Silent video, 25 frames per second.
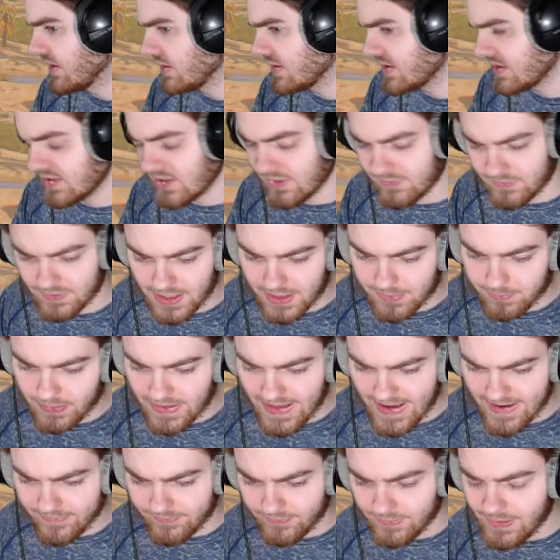stuff like
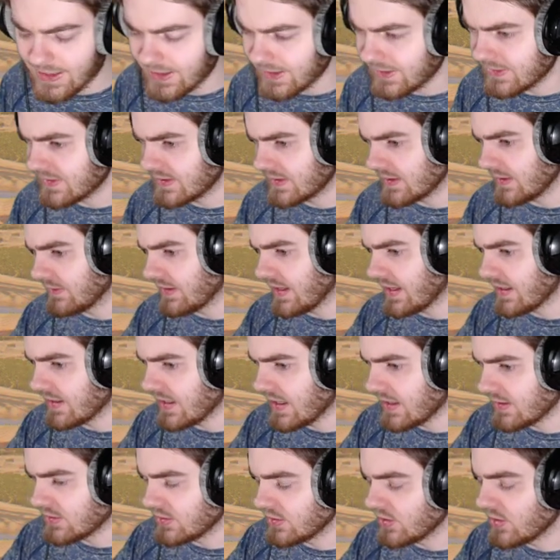Black Flag and stuff like
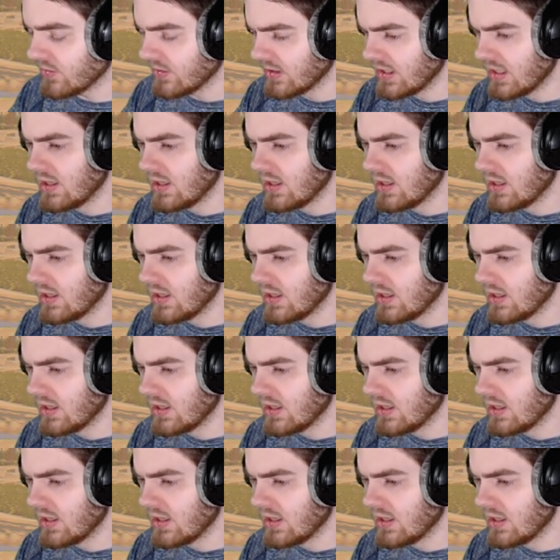that, you know,